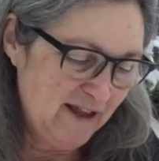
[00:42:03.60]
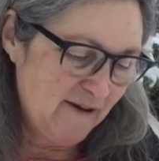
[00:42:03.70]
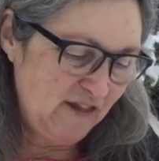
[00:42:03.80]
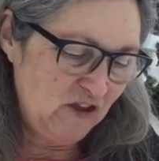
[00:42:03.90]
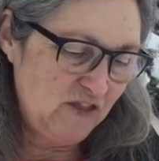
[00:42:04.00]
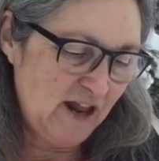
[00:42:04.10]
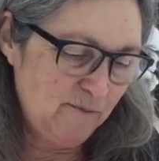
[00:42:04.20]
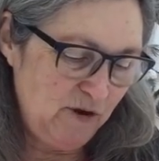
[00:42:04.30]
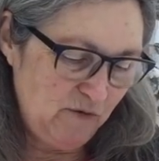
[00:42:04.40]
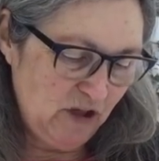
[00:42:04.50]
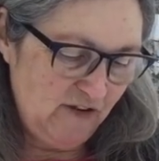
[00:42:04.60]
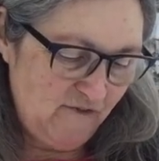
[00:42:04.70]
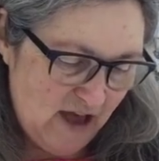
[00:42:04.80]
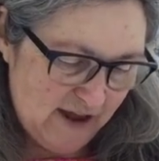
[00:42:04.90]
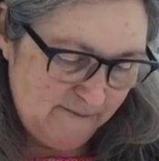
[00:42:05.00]
And I think that'll be really
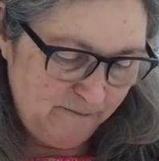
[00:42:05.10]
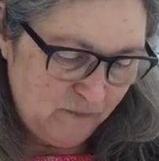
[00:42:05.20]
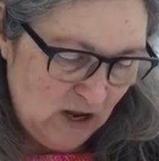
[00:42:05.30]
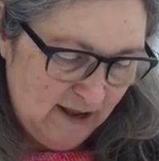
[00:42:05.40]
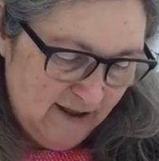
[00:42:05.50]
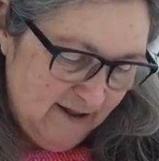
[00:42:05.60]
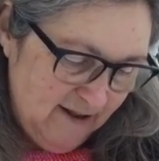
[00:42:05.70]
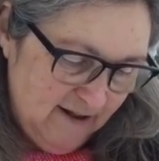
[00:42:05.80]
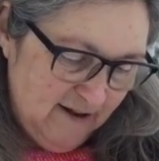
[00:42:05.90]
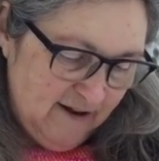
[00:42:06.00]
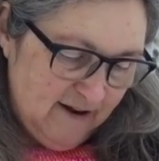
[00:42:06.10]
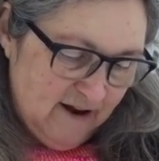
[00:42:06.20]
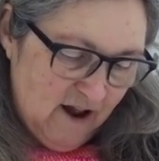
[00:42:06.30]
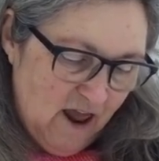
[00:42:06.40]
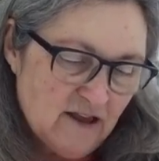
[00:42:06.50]
fun.
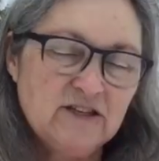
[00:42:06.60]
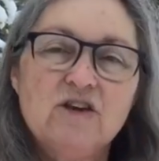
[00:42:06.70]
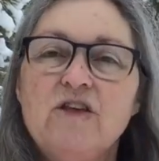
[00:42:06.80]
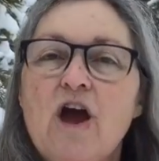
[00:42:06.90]
Also,